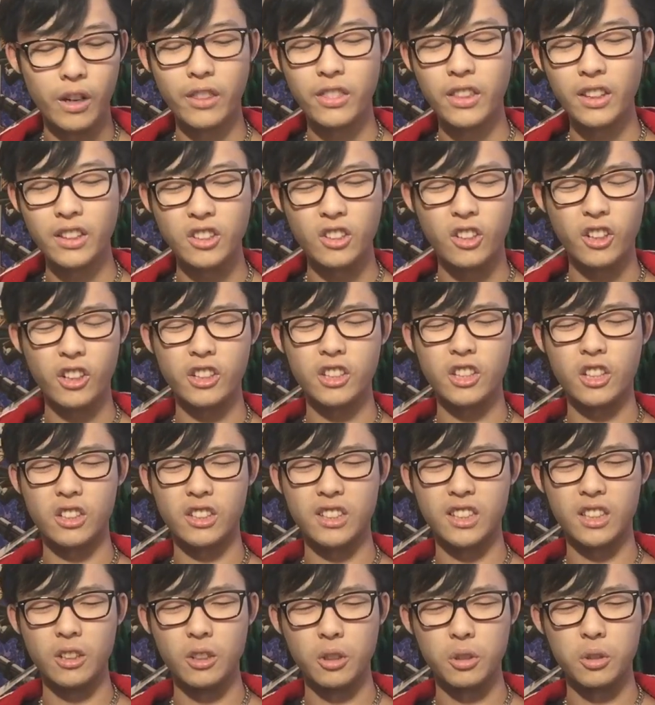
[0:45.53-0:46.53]
I think Darkest
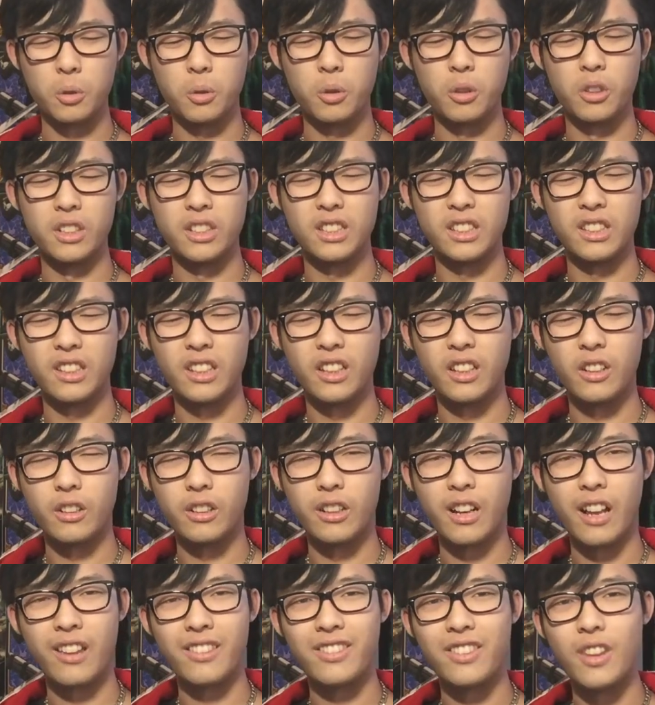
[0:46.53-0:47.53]
Auxillataur is in here,
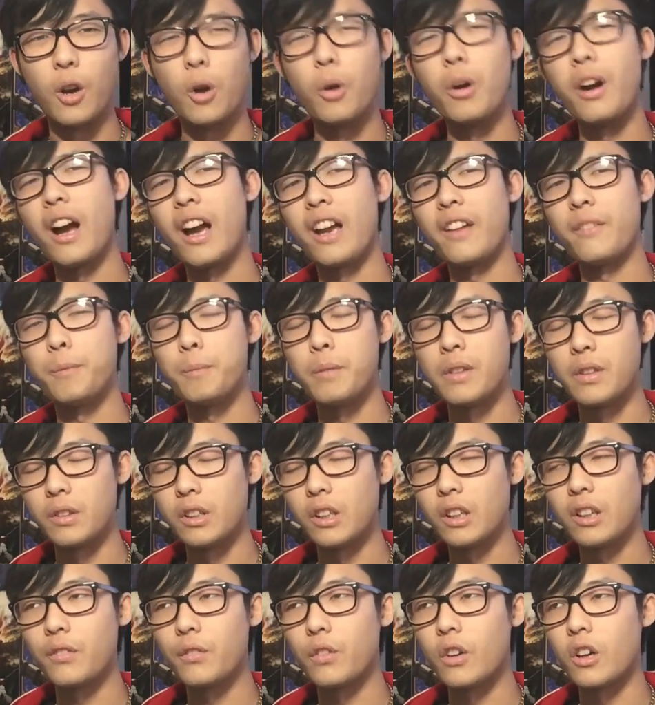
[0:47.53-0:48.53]
and I know I've been
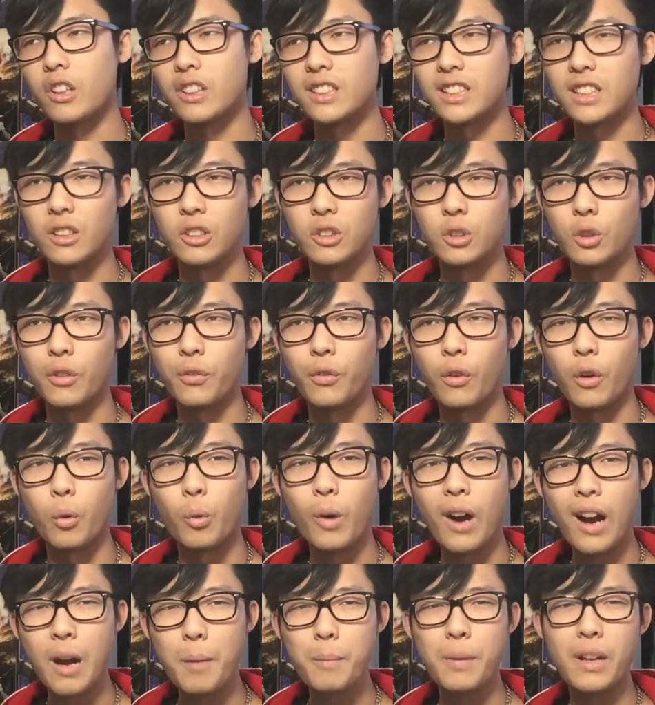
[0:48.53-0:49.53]
looking for Auxillataur for a
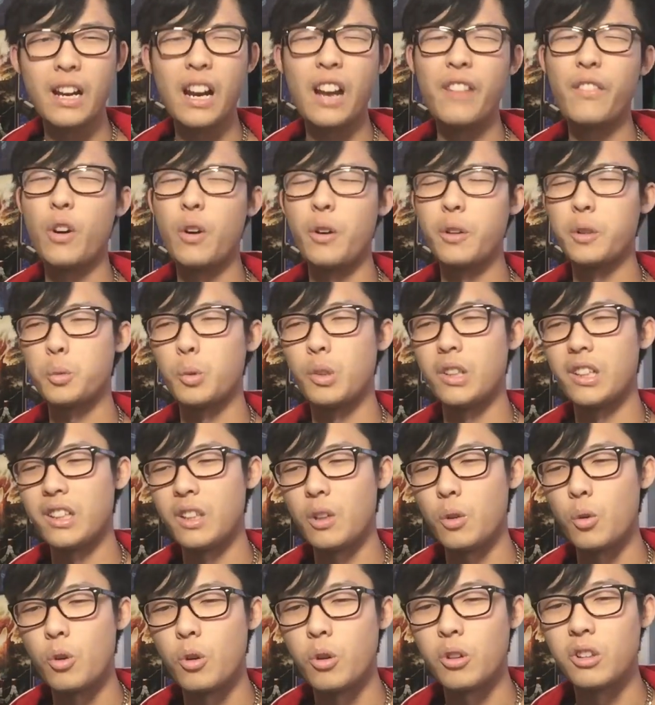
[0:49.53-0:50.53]
while, but I've always wanted
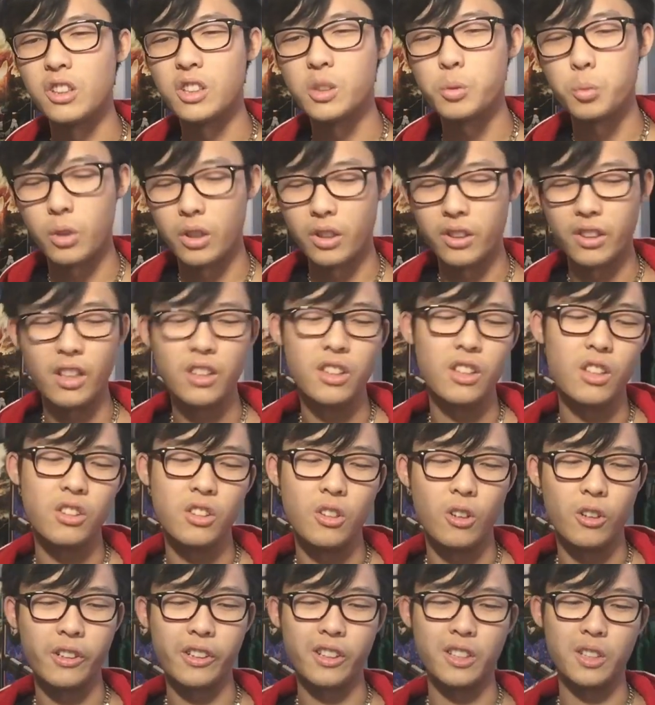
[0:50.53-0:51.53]
the Aurelus one, not the
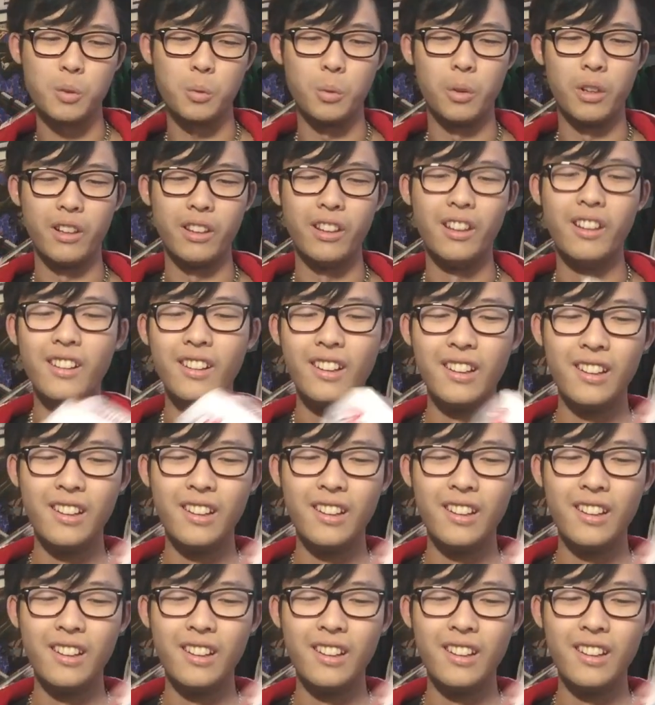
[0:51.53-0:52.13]
Darkest one.